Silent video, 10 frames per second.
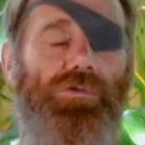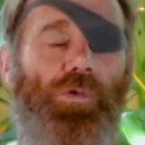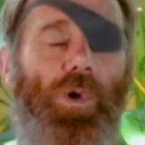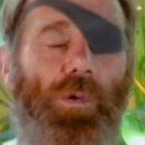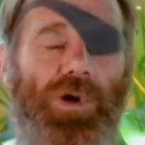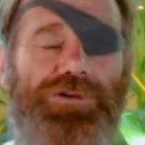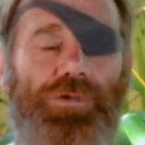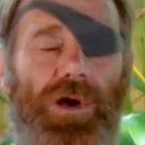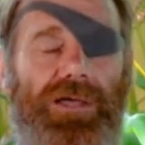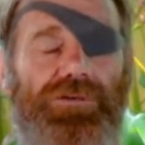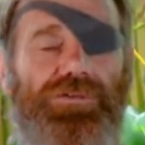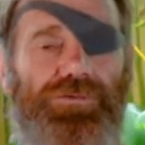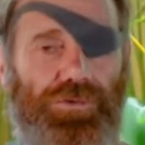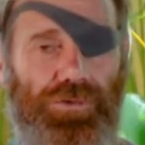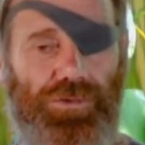So what we're trying to
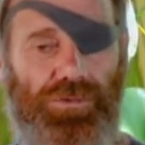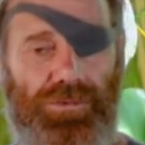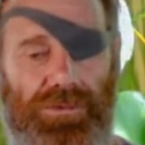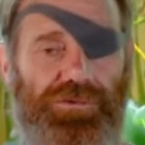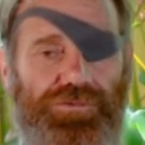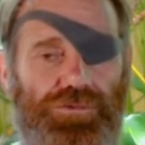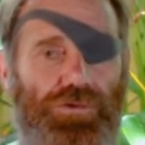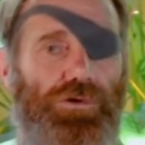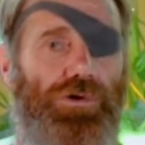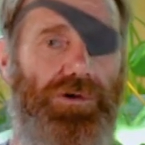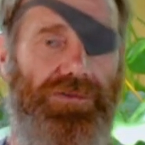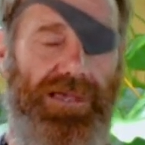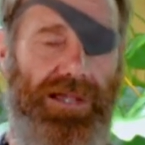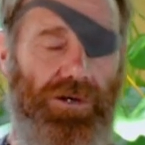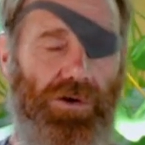do is draw
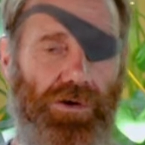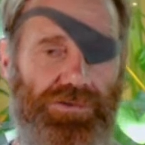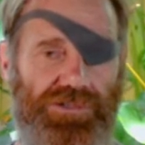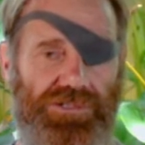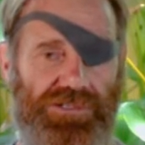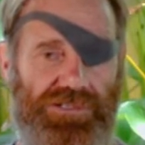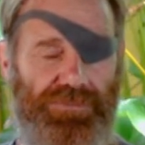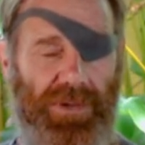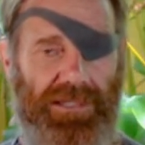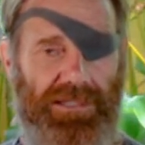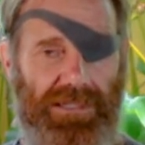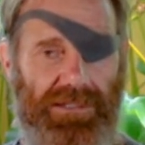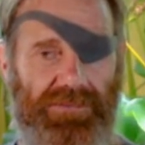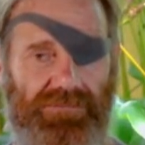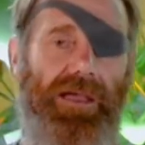that consciousness back
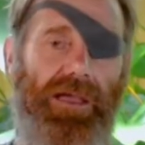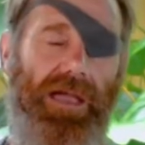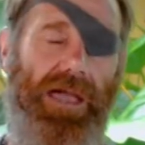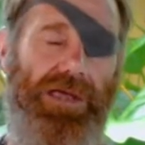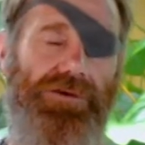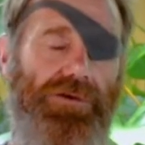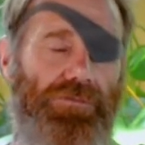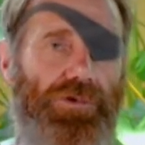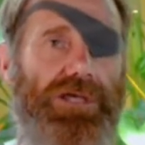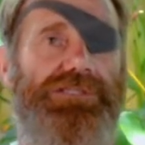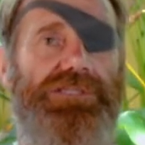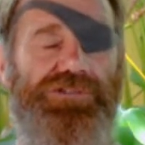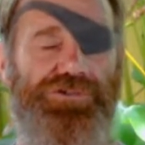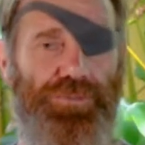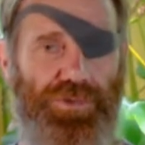in and
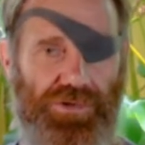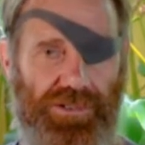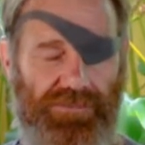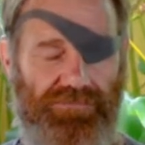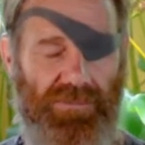redistribute it.